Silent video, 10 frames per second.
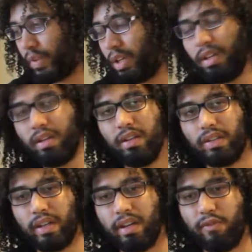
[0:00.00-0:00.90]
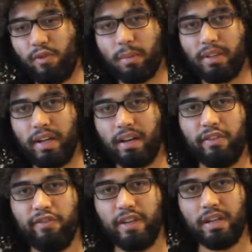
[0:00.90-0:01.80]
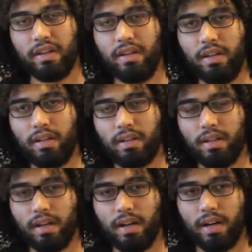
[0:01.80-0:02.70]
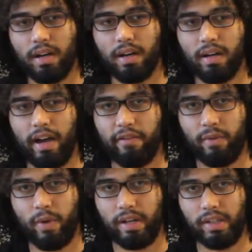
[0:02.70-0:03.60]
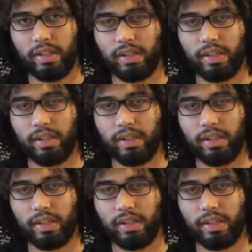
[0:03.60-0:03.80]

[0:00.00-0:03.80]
He is a formerly undefeated heavyweight,